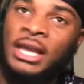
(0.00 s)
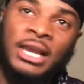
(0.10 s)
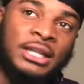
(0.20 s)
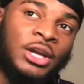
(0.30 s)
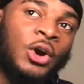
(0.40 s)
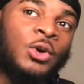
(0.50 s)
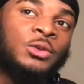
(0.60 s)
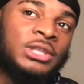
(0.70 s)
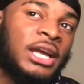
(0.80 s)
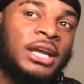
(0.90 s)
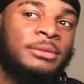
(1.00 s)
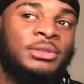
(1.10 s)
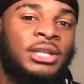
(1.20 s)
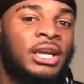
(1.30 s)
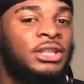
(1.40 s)
And, like, the whole time,
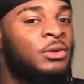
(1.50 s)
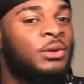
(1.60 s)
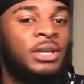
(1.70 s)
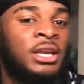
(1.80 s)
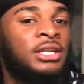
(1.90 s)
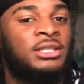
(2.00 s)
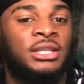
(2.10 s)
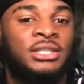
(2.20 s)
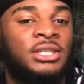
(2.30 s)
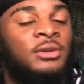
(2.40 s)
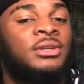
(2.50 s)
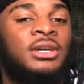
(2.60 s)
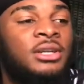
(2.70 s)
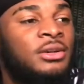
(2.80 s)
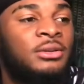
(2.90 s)
she, like, throwing hints. Like, she talking
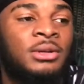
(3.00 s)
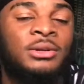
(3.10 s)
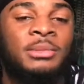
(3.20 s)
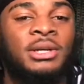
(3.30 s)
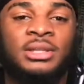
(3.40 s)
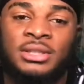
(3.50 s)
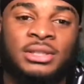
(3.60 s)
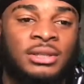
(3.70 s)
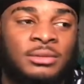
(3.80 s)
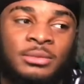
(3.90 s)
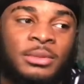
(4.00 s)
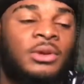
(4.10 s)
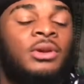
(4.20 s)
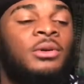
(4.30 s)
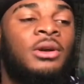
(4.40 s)
to other, you know, my other son or my
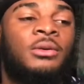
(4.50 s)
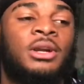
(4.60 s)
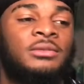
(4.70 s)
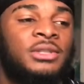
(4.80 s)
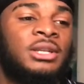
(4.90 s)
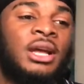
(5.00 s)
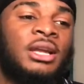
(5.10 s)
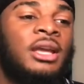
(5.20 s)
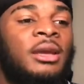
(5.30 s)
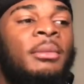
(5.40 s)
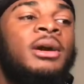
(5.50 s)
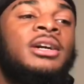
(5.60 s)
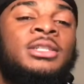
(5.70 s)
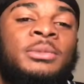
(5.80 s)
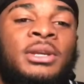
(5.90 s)
coworker or whatever. She like, yeah, my
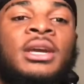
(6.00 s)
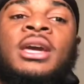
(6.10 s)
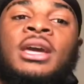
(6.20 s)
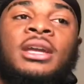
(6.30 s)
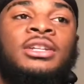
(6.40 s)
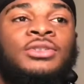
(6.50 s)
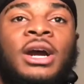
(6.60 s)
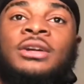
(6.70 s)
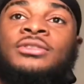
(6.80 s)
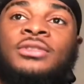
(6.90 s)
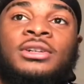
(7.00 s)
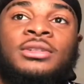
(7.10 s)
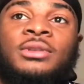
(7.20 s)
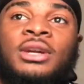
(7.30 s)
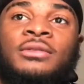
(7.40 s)
husband, he drive
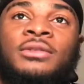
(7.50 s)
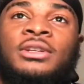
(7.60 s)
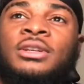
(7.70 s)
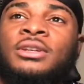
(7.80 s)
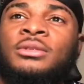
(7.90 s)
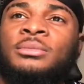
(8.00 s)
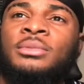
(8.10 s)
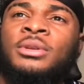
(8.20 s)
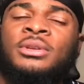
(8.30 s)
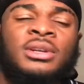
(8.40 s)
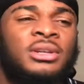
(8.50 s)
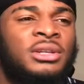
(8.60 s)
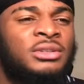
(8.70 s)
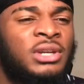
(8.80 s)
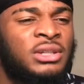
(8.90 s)
trucks or whatever. He be
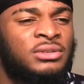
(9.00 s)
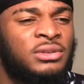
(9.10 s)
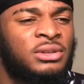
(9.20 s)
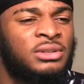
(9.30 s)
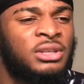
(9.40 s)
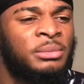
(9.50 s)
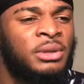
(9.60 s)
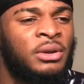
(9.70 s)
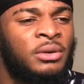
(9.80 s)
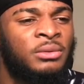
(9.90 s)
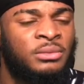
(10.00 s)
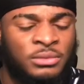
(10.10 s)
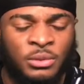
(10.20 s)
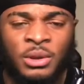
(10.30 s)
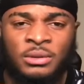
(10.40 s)

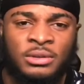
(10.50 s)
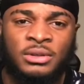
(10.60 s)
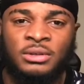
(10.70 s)
gone throughout, you